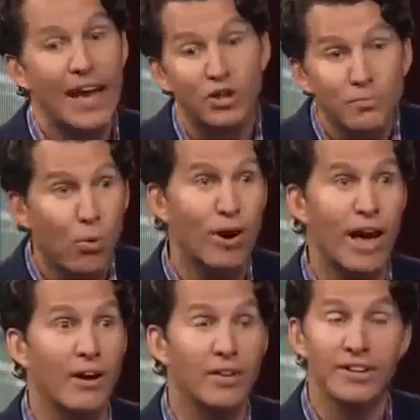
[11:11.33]
And you
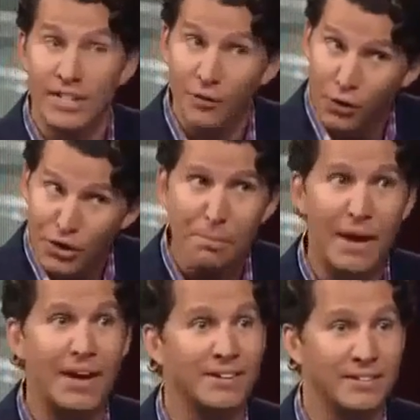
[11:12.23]
point out, different than
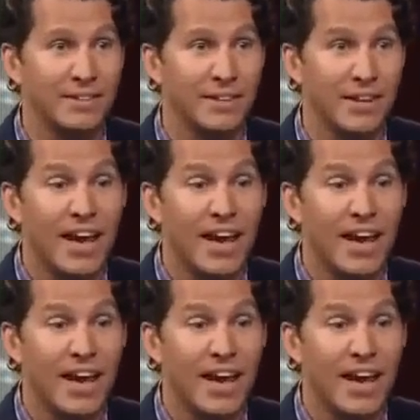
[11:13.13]
Peyton,